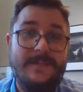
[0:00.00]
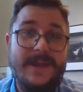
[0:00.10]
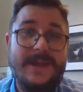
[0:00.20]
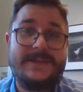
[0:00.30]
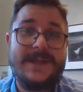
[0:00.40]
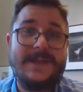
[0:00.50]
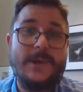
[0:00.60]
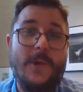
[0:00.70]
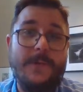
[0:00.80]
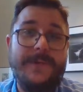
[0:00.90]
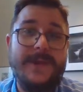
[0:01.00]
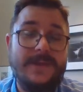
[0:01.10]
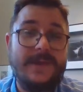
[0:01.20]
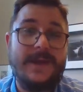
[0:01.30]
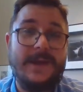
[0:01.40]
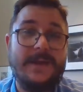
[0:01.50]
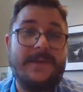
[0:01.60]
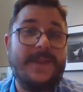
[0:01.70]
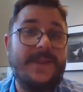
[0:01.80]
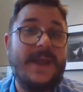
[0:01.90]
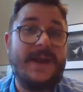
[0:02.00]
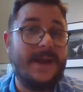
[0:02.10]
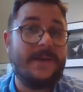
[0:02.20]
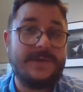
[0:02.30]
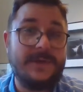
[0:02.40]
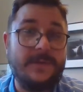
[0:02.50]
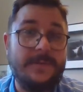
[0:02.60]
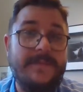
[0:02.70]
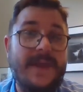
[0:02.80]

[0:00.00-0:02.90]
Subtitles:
But that is not the only thing that they now do,